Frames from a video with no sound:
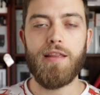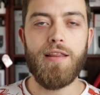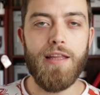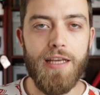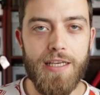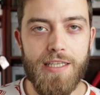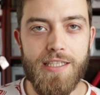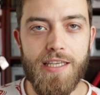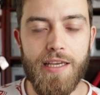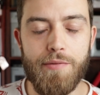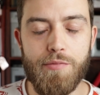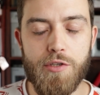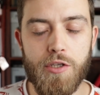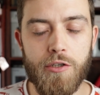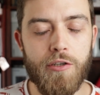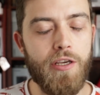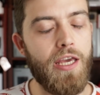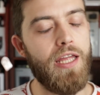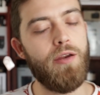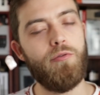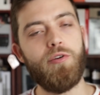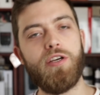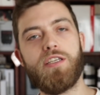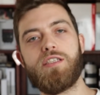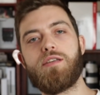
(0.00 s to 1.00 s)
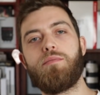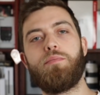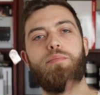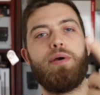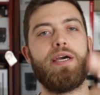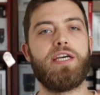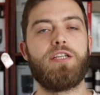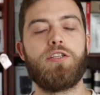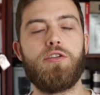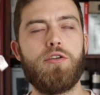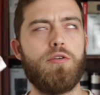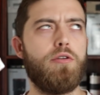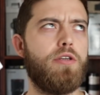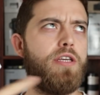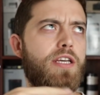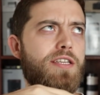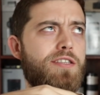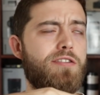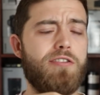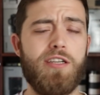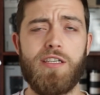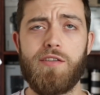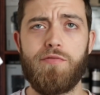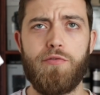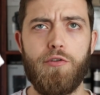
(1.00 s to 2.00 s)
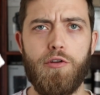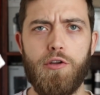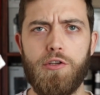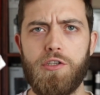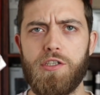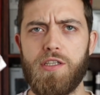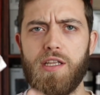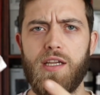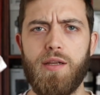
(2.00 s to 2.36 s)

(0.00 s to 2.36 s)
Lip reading: Thanks, Samsung. Anyways, back to yesterday's footage